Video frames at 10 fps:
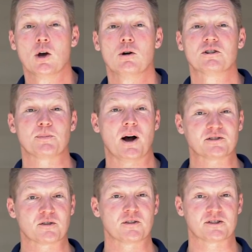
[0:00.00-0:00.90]
who
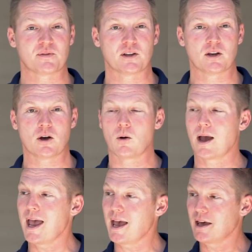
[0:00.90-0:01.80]
sponsored this video
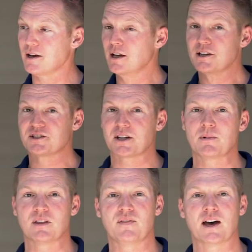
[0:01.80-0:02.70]
and sent
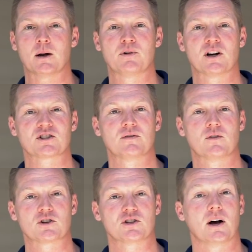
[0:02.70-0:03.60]
me the final production
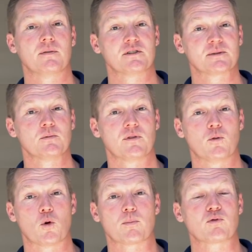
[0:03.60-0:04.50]
version of the Smooth
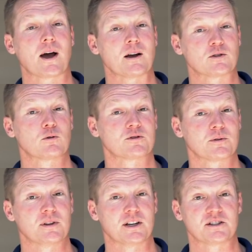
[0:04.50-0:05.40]
4 prior to its
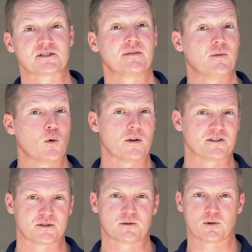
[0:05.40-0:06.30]
release for
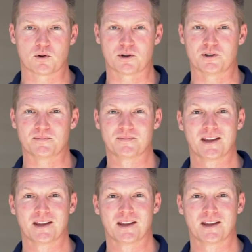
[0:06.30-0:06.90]
this tutorial.